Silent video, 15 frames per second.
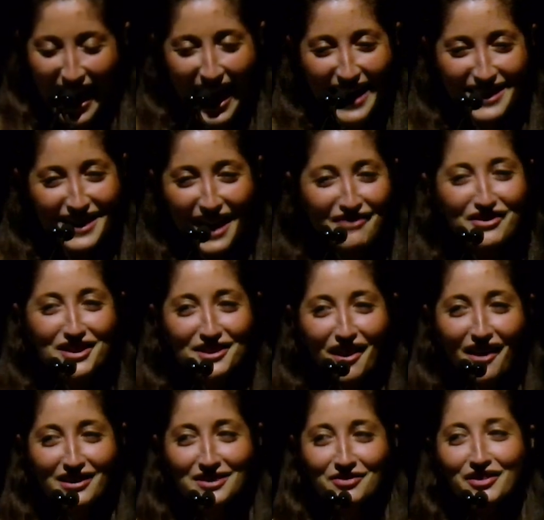I never
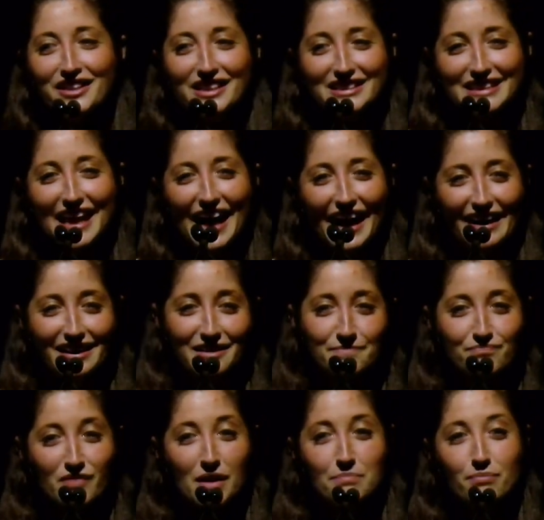longed for a dad
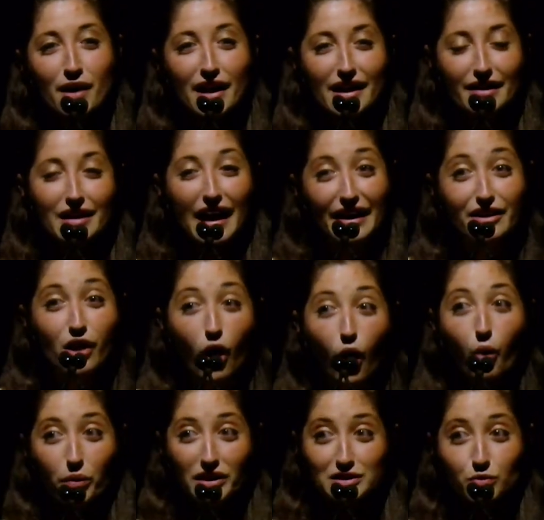but I
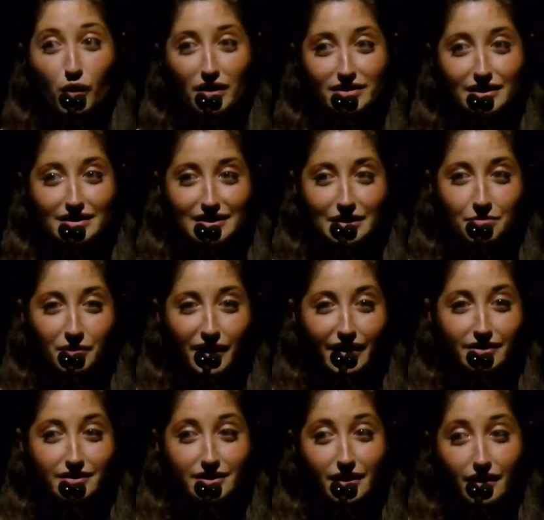always wanted
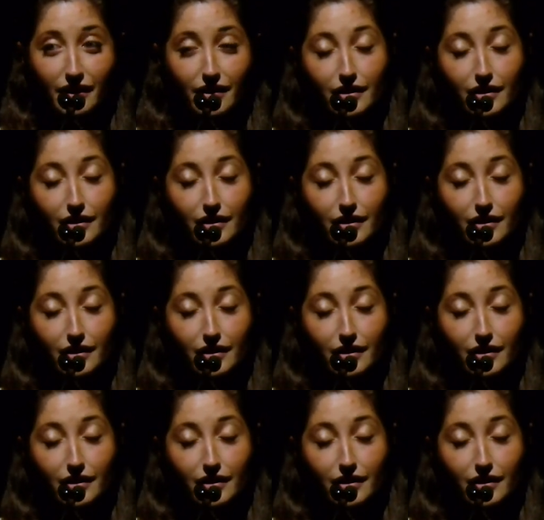siblings.